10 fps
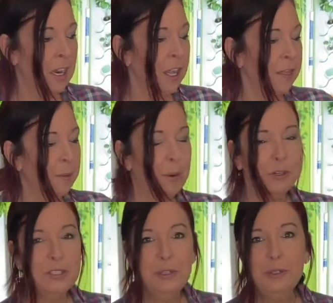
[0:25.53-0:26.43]
The
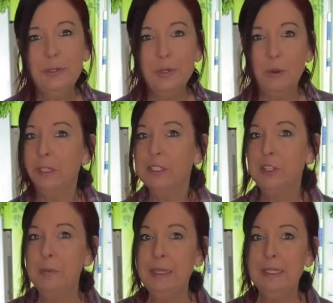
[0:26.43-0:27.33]
person who sold it
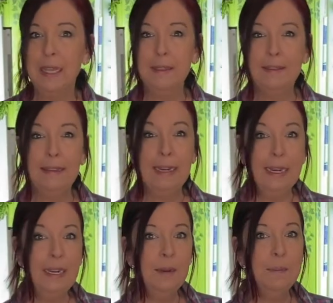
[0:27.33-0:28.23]
to me said that the
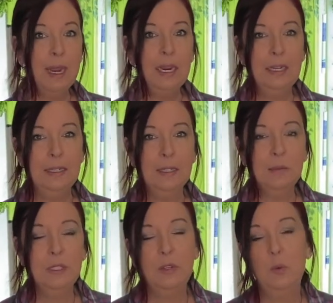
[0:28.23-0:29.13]
heating
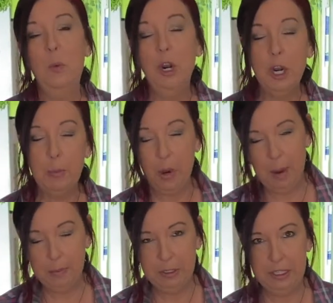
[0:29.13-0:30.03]
mechanism didn't work
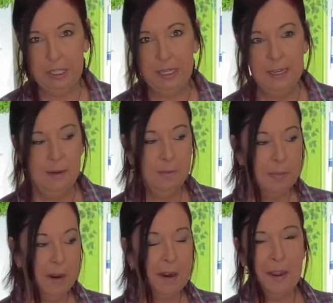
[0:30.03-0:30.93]
properly,
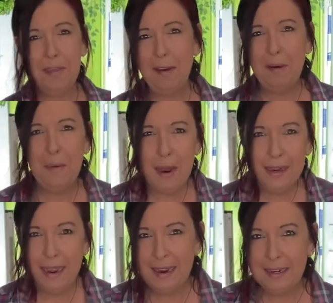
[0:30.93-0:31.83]
but I thought, why
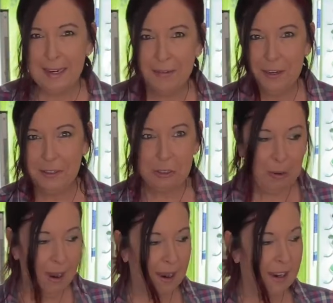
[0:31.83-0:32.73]
not give it a
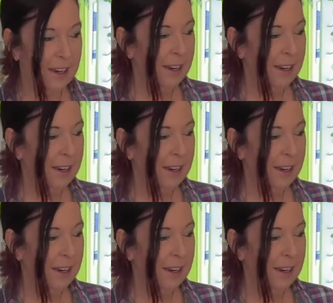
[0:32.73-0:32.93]
try?